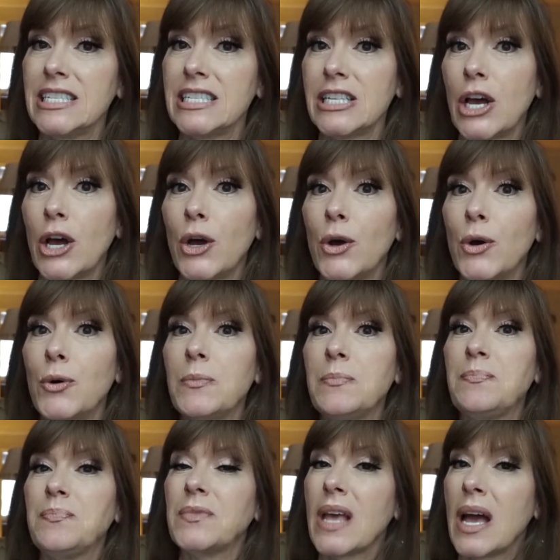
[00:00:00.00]

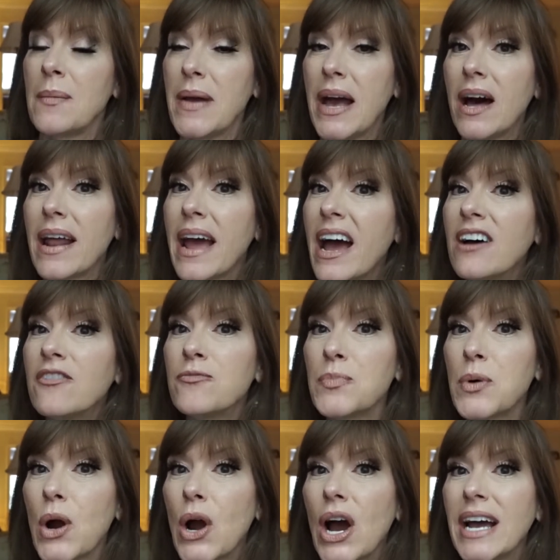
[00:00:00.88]
So about
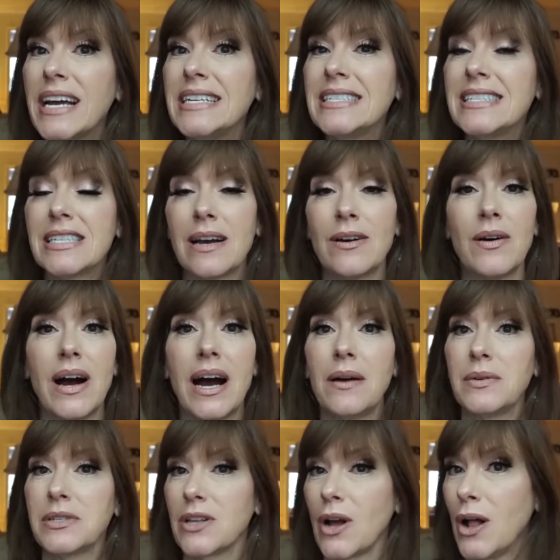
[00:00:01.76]
half price, so
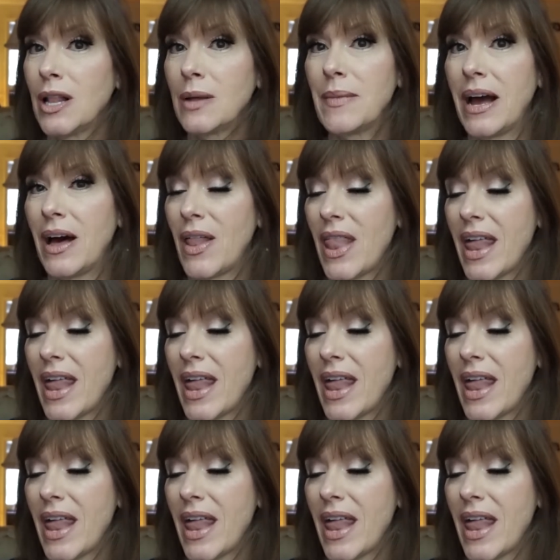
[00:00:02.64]
I was all about